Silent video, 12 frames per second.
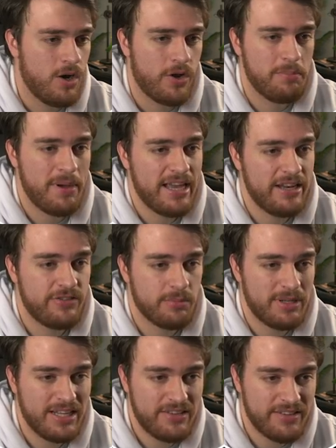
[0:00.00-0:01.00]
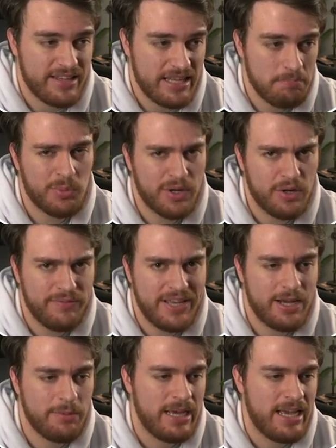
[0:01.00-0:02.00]
on a page similar to the one over
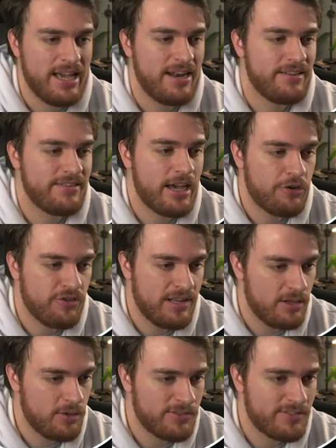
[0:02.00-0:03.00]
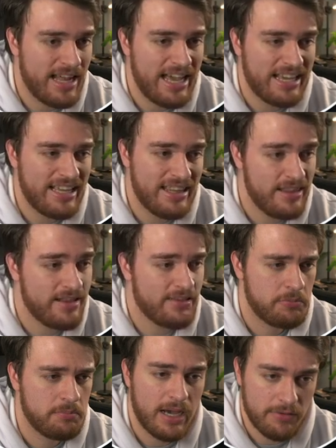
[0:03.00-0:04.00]
here, in a section that looks like
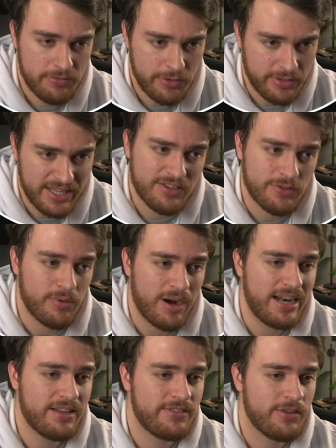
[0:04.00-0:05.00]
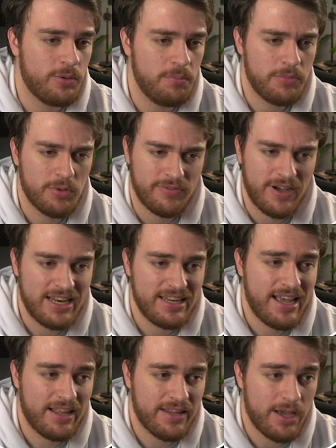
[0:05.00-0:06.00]
this. I've still yet to write it, so you'll find it
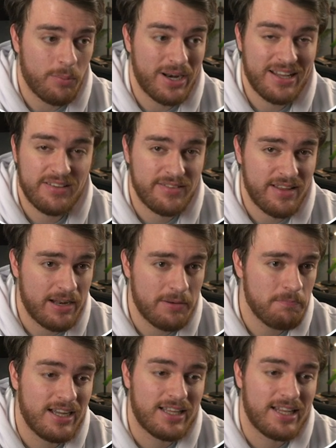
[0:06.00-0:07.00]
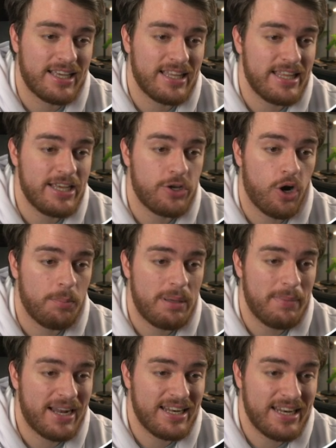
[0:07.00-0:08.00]
down there when it's done. Clicking the copy
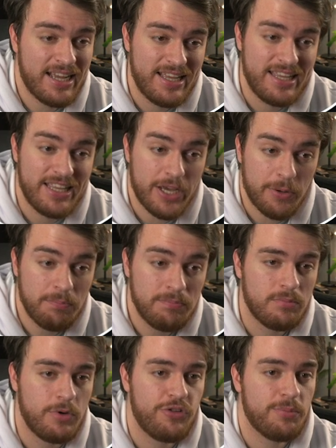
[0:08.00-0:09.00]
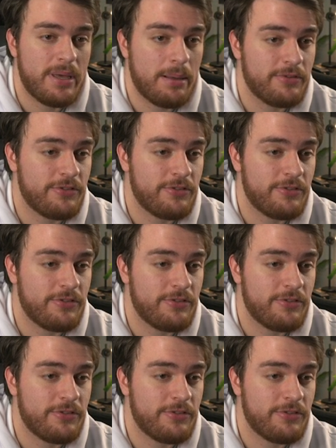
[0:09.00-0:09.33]
button here, we should be able